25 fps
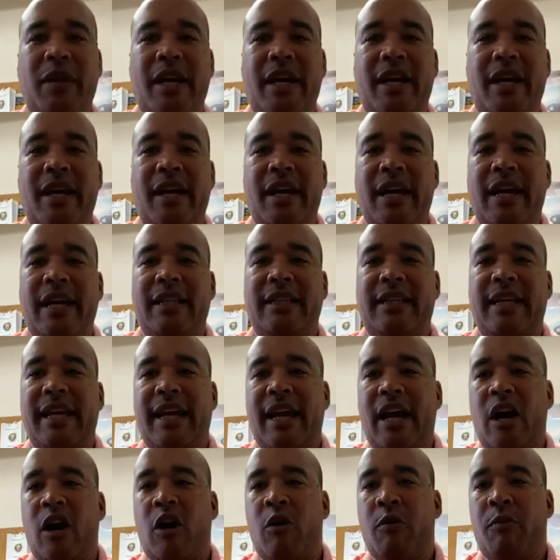where
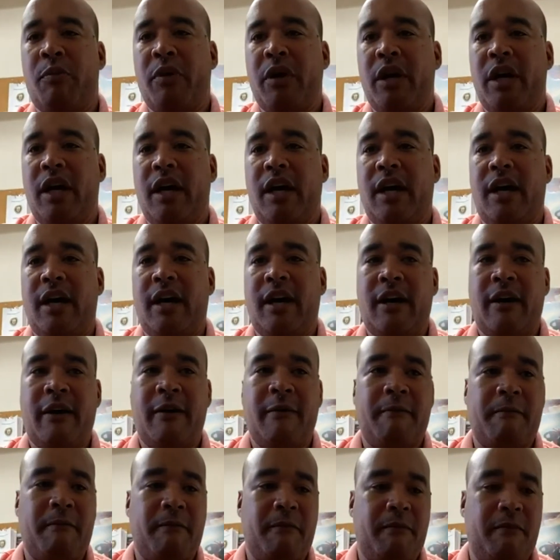they help
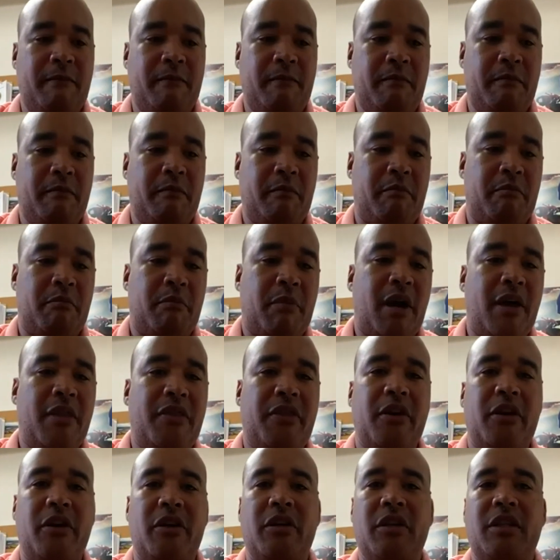
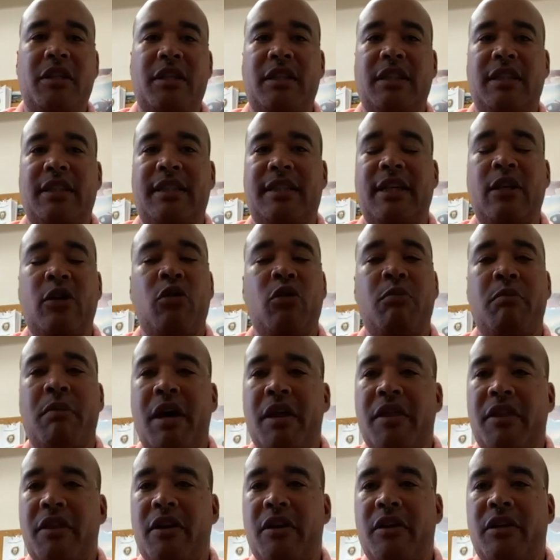mothers, single
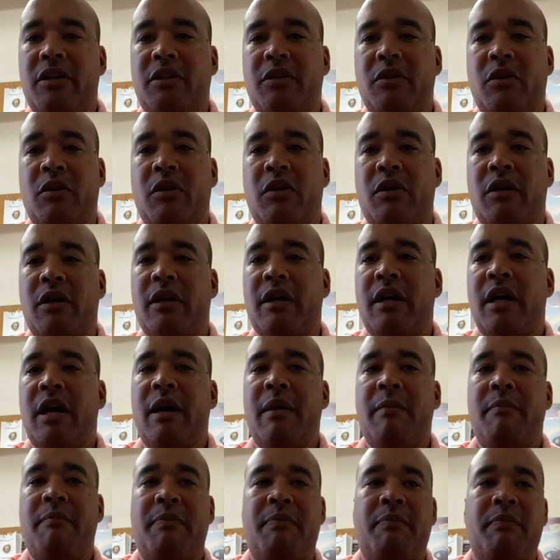mothers, or
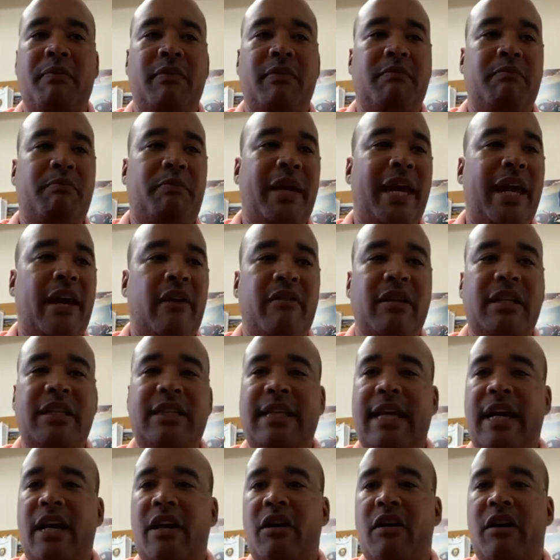
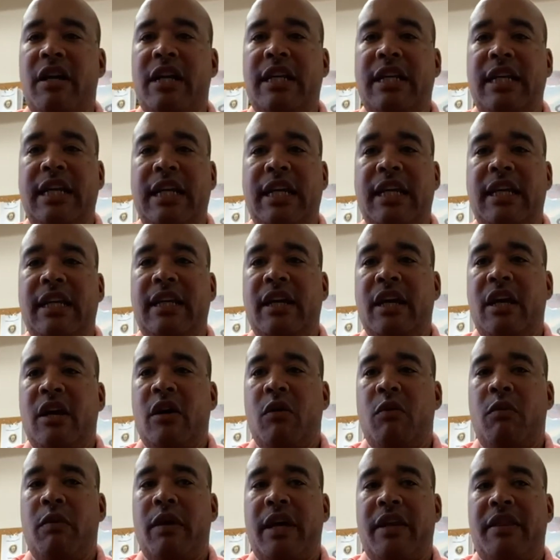parents that are in need,
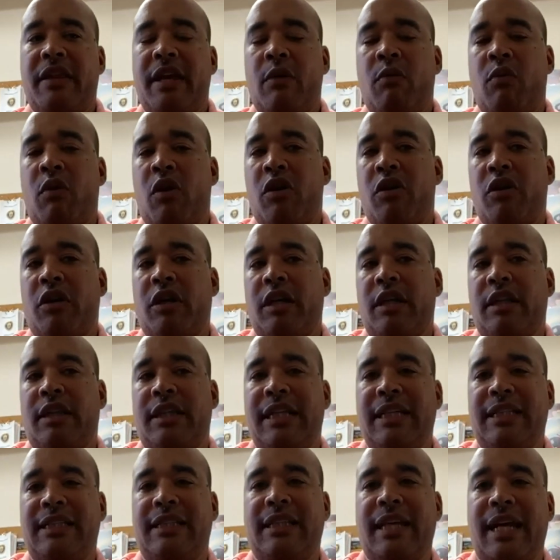where they work
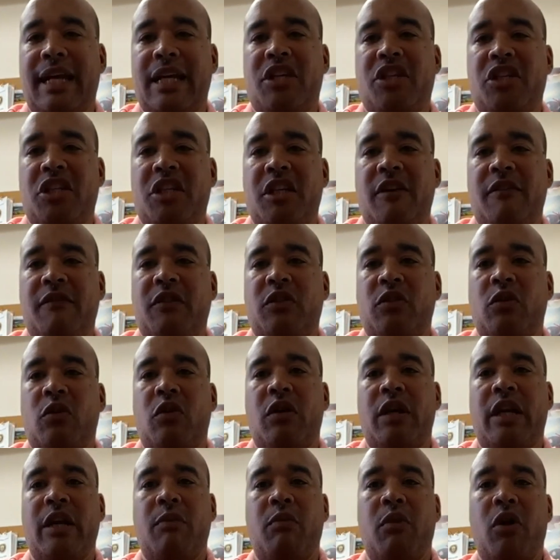these night shifts
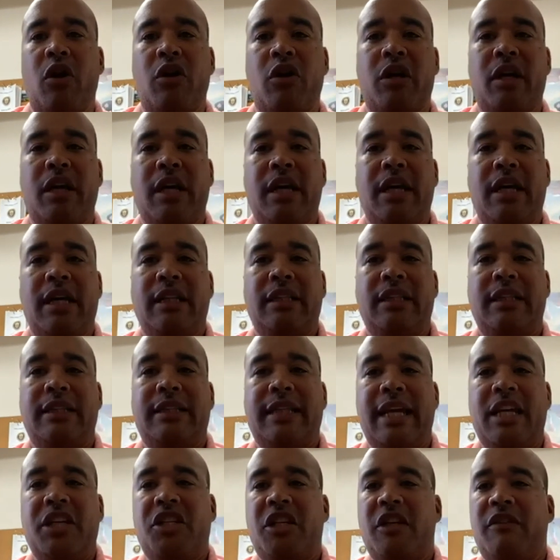or they work the
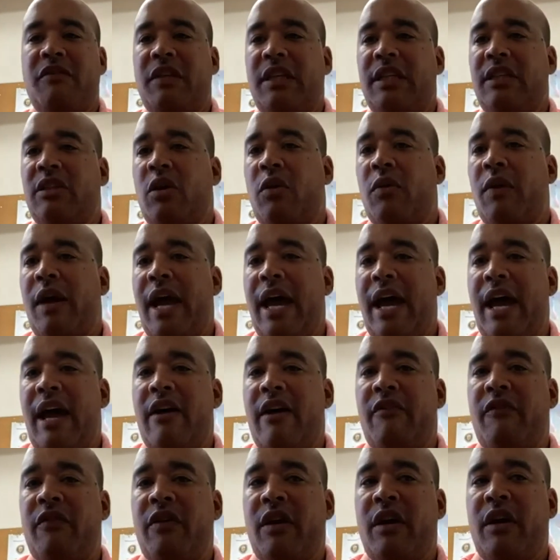day shifts and don't
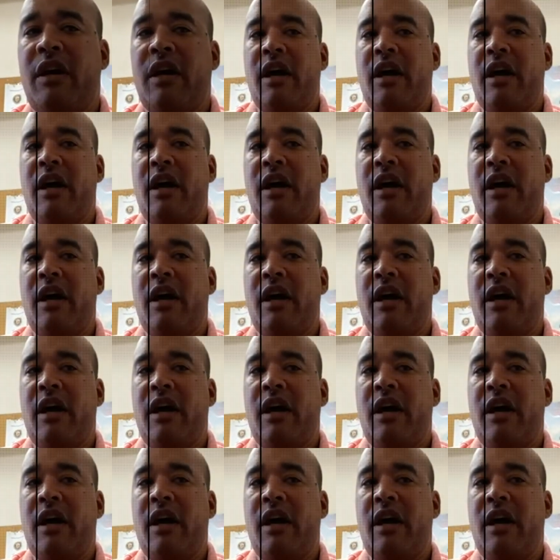have